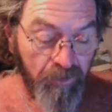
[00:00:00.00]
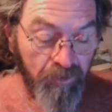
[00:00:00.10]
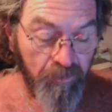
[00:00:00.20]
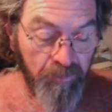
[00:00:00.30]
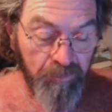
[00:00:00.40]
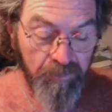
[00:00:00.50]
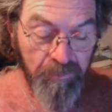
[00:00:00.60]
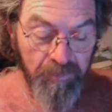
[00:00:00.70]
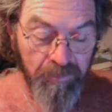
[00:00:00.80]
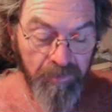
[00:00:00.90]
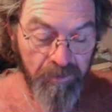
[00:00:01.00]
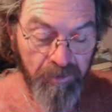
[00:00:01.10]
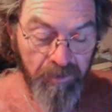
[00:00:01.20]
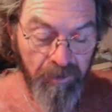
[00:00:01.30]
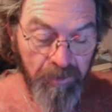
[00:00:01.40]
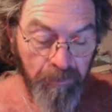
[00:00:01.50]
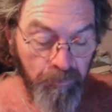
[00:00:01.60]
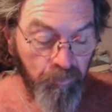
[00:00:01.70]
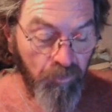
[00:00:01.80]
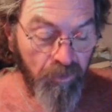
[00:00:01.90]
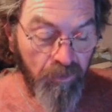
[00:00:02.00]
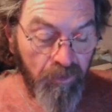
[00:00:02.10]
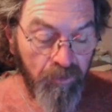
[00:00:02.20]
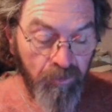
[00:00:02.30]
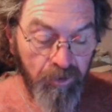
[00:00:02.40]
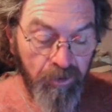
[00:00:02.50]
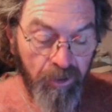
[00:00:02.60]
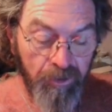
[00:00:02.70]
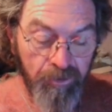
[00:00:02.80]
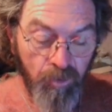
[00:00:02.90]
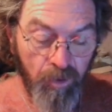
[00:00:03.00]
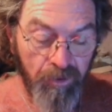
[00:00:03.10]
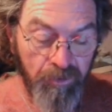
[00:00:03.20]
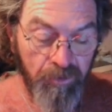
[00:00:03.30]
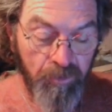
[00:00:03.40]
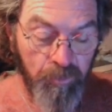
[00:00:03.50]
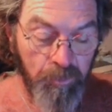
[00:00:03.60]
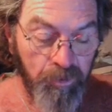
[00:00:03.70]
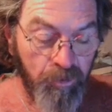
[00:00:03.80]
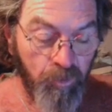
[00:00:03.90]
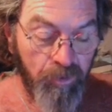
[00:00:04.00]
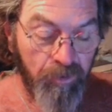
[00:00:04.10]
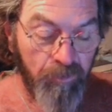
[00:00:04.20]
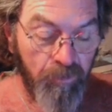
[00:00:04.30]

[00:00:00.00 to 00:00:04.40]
All right. Don't need to ask twice to be put to work